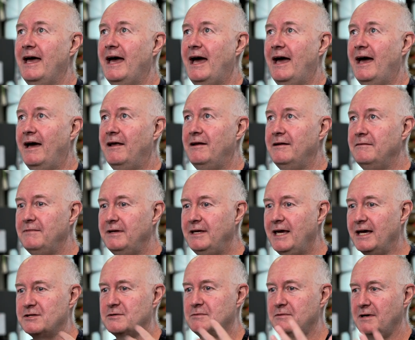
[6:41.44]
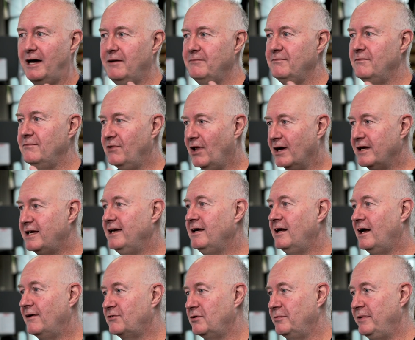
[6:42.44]
And yes, I'm lucky
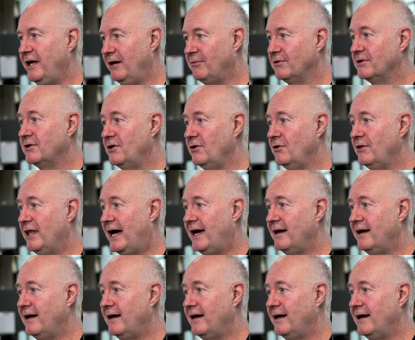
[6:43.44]
enough to be able to do that.